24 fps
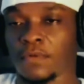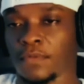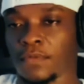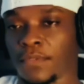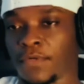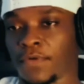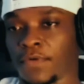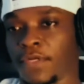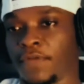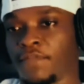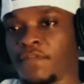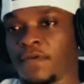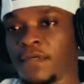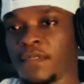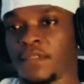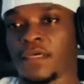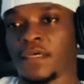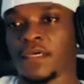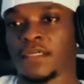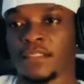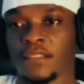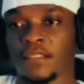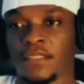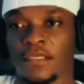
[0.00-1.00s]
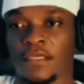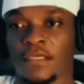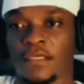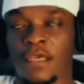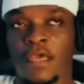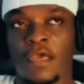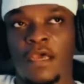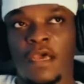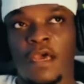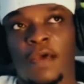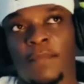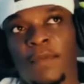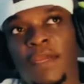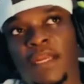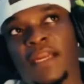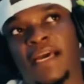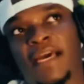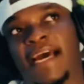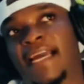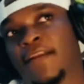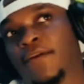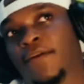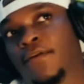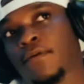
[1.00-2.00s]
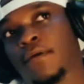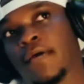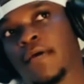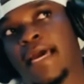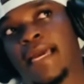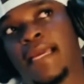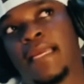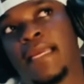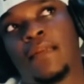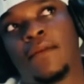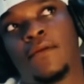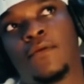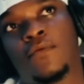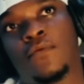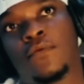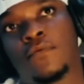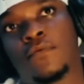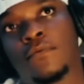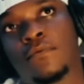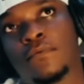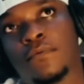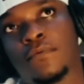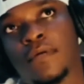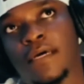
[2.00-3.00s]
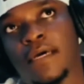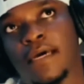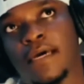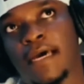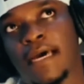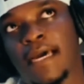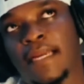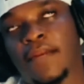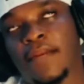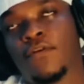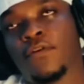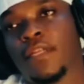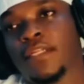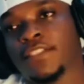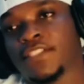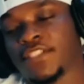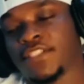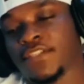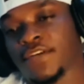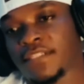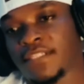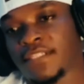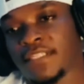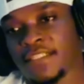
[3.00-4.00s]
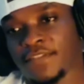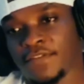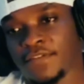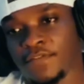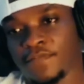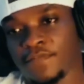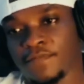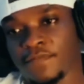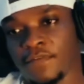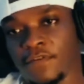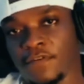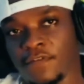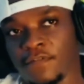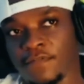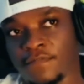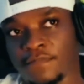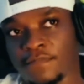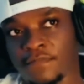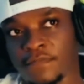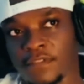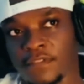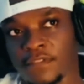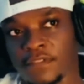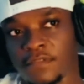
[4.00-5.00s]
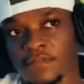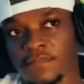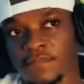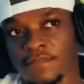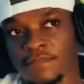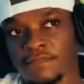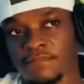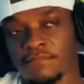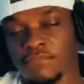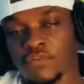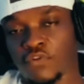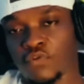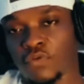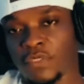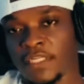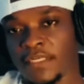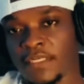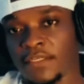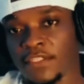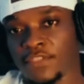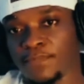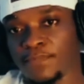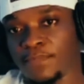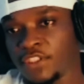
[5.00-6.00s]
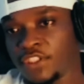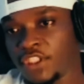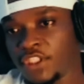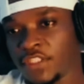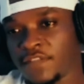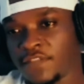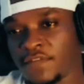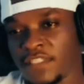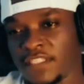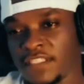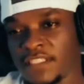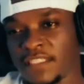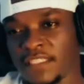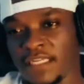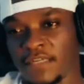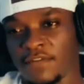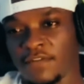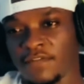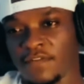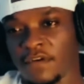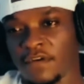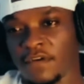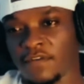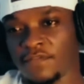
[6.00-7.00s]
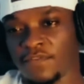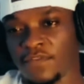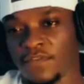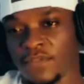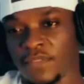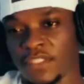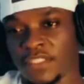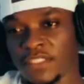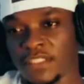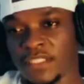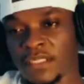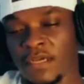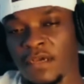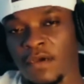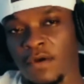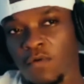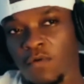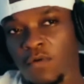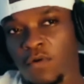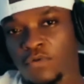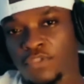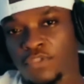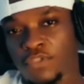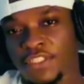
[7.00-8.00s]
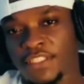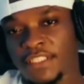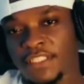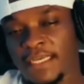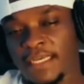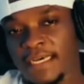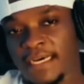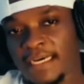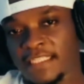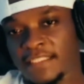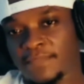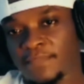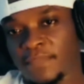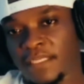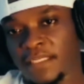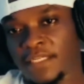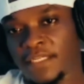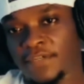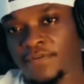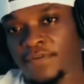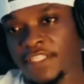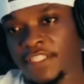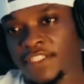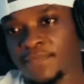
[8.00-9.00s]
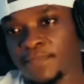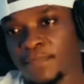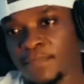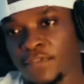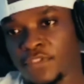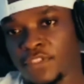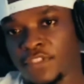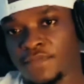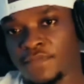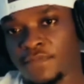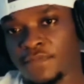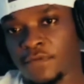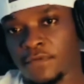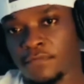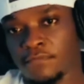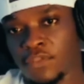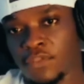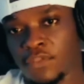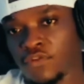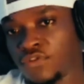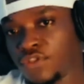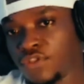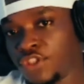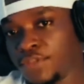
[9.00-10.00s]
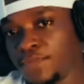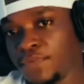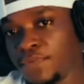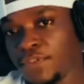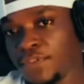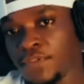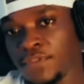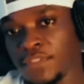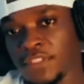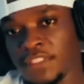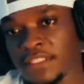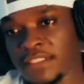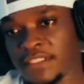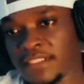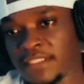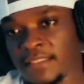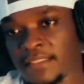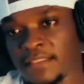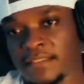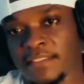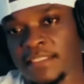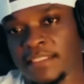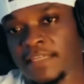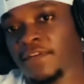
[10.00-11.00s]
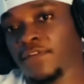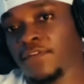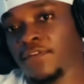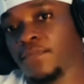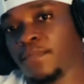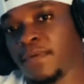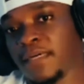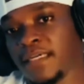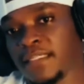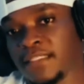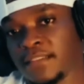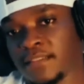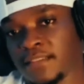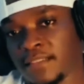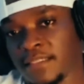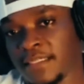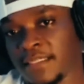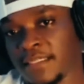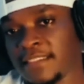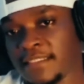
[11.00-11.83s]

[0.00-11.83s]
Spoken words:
Oh, great, fantastic. I mean, I know the success of OnlyDust, but just for the sake of our viewers, what would you say has been the response from contributors and developers?